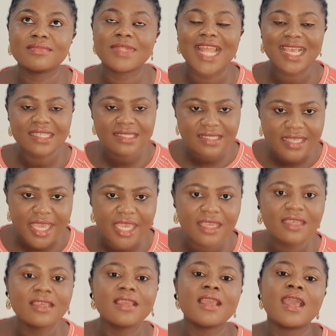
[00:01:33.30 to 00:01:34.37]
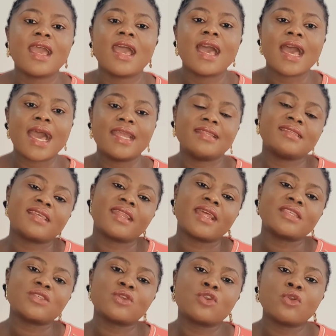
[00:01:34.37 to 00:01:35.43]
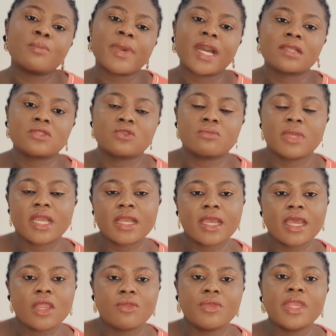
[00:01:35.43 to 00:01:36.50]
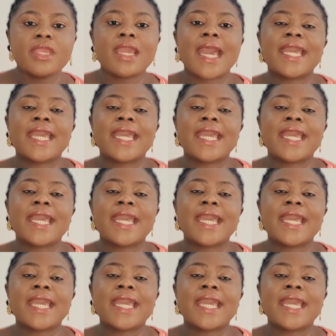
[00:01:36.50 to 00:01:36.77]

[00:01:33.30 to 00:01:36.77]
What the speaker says: last year, I decided to go back to Makari.